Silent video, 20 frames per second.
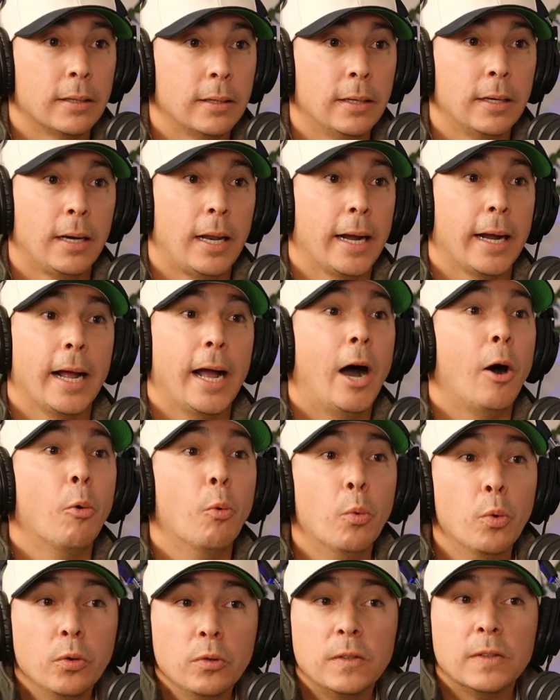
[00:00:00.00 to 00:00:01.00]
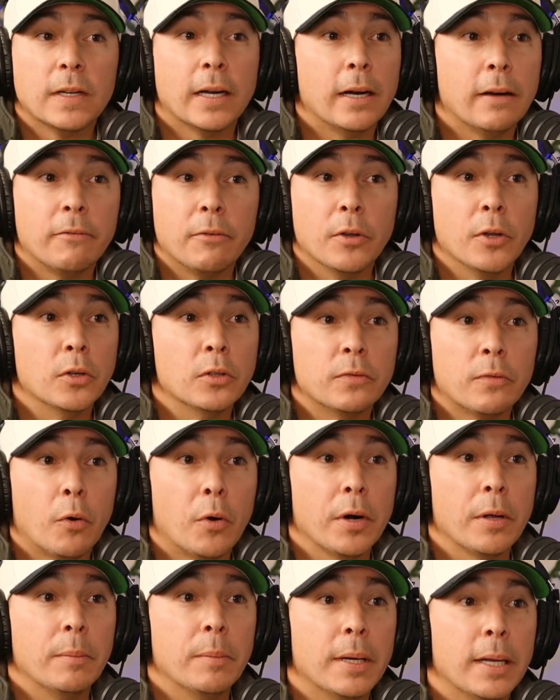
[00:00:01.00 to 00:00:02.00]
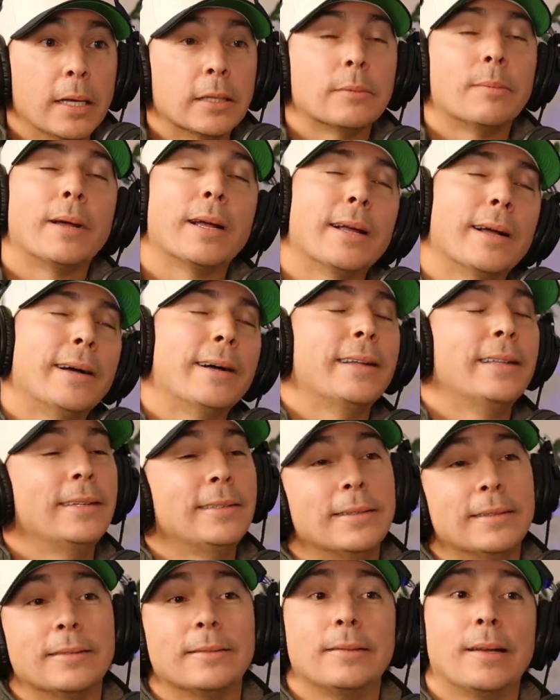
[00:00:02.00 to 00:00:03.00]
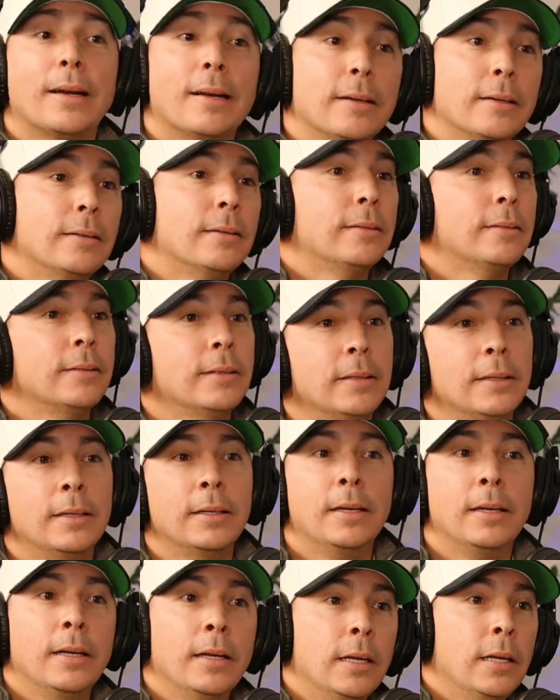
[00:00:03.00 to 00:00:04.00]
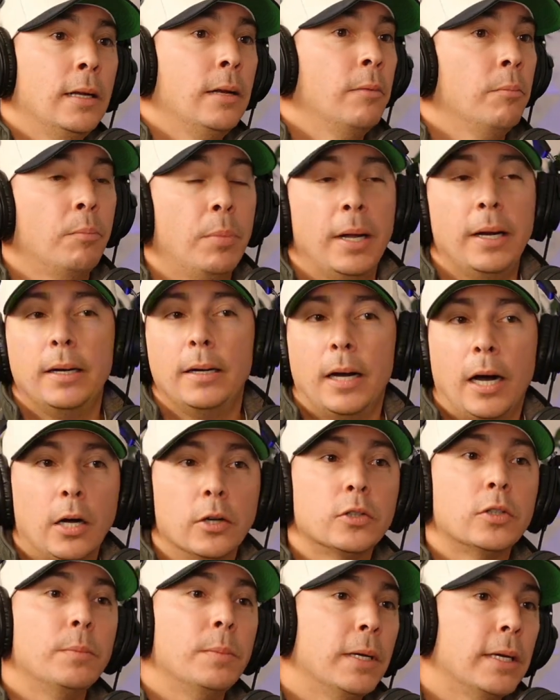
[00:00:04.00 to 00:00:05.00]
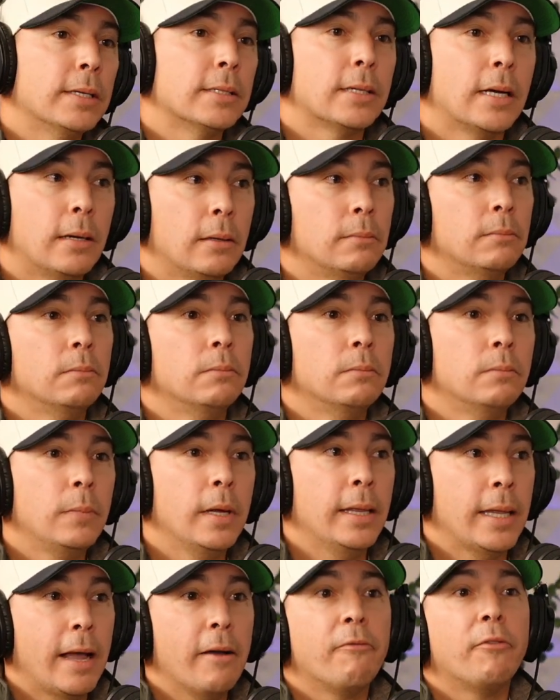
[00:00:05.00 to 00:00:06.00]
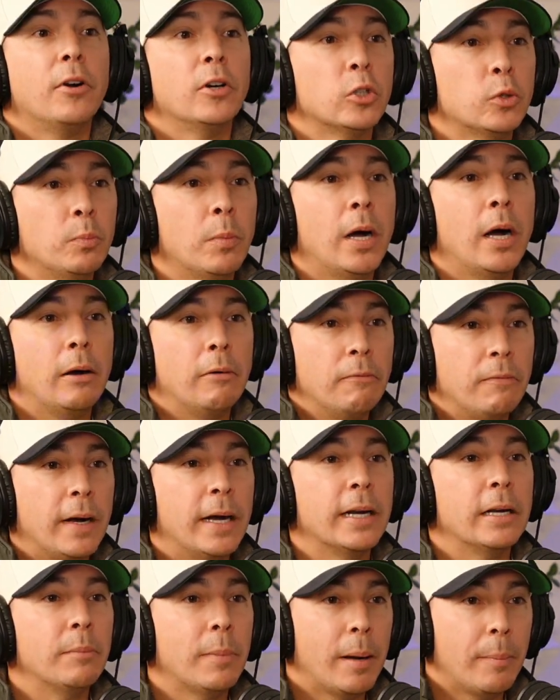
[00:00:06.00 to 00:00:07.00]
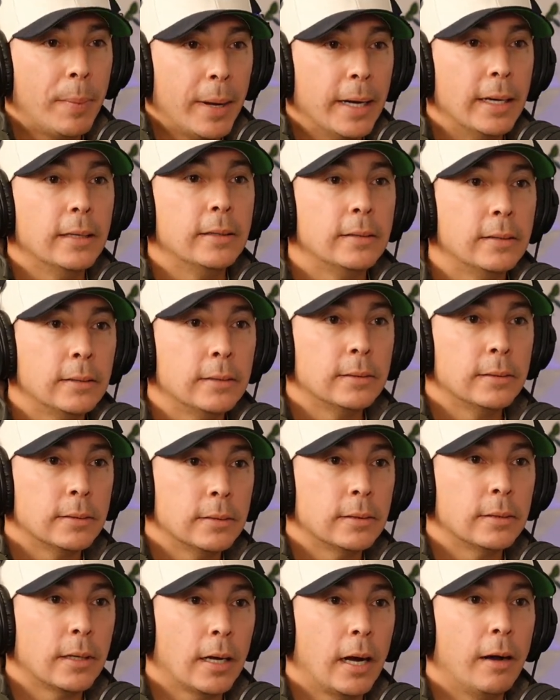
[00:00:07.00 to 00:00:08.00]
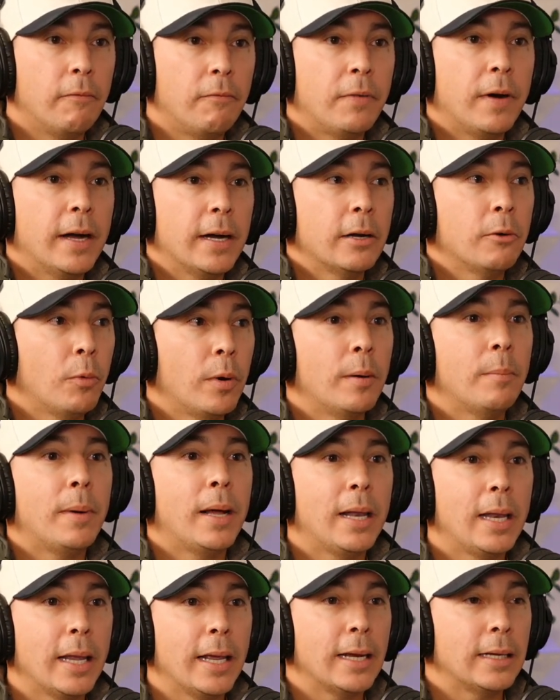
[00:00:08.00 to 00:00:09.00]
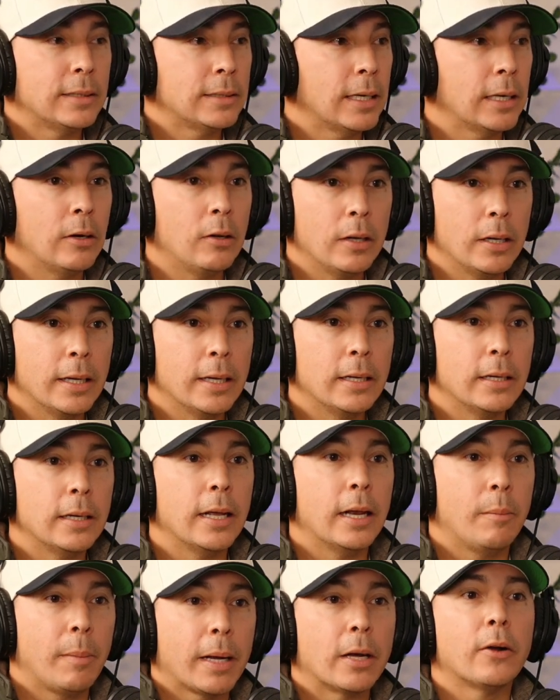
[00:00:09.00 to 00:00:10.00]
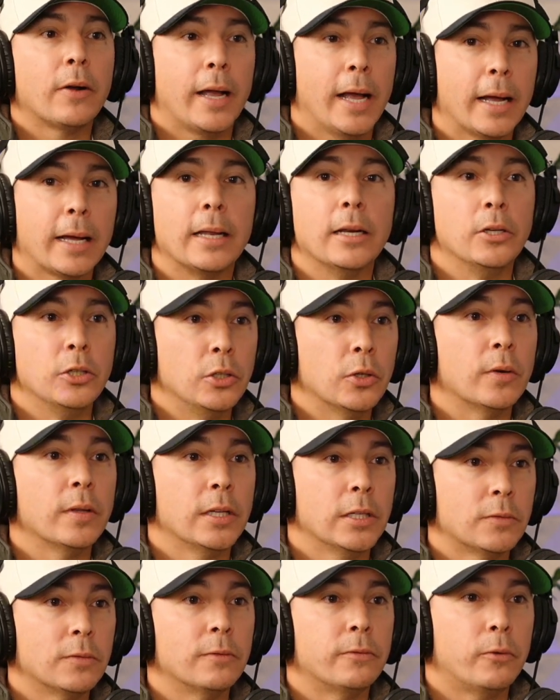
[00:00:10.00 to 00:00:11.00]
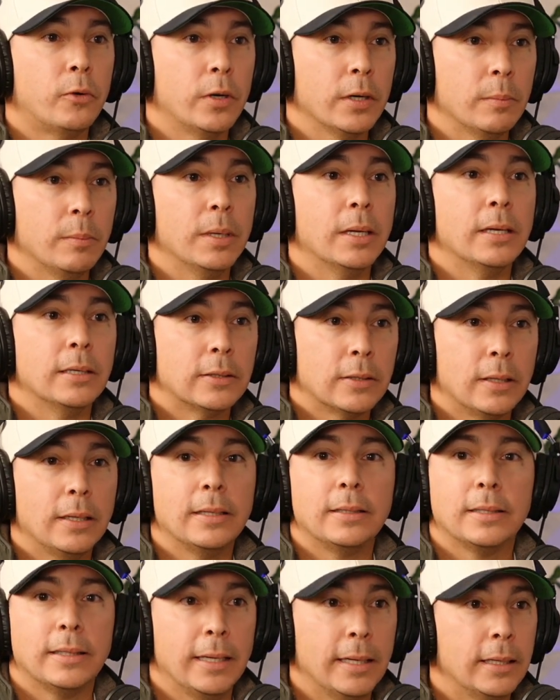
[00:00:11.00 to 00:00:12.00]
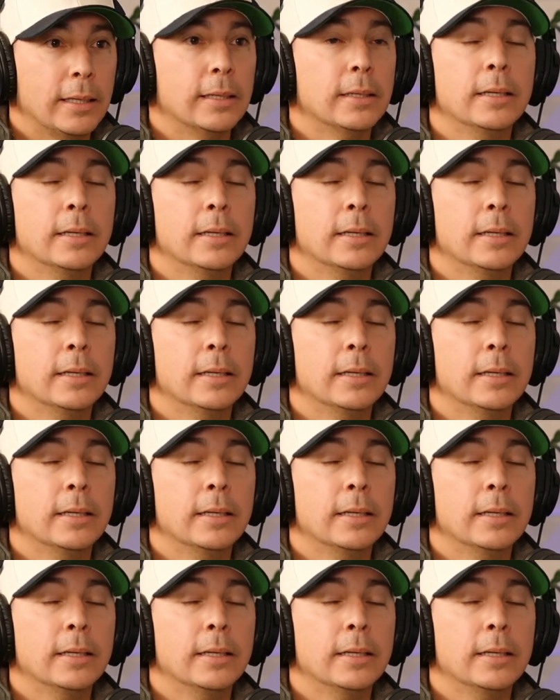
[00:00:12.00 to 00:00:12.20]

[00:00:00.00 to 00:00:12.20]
Like, I woosah for those 40 minutes. I'm like, oh, this is nice. But also because I'm in that first mile, I'm finding my pace. I'm finding where my legs settle in, and I'm like, okay, I can enjoy this for 40 minutes, so let's get it.